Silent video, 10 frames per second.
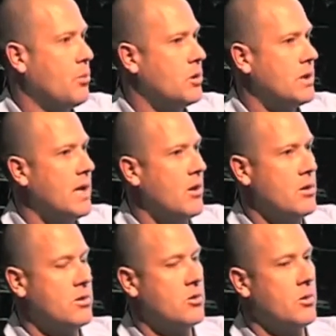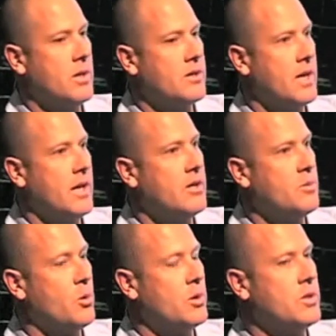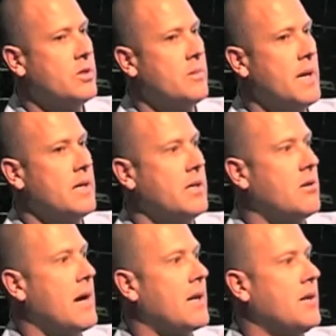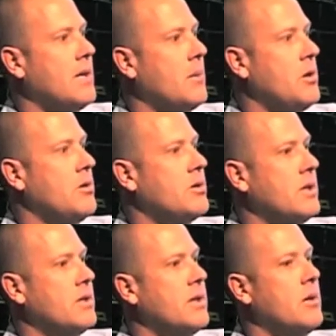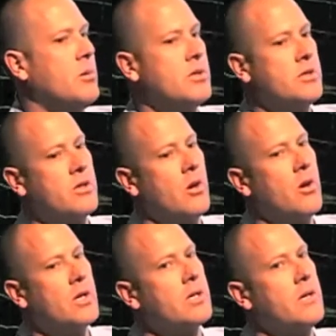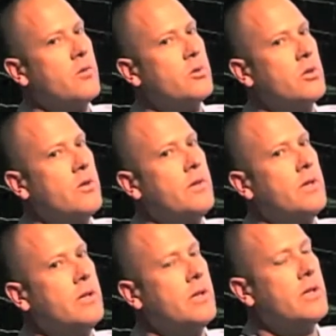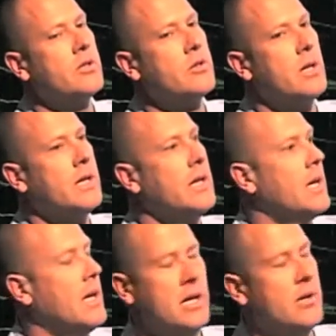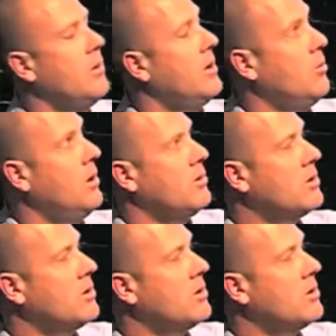put together a story to say this boy's just about to crack the WCT, which is the highest level surfing in Australia, in the world,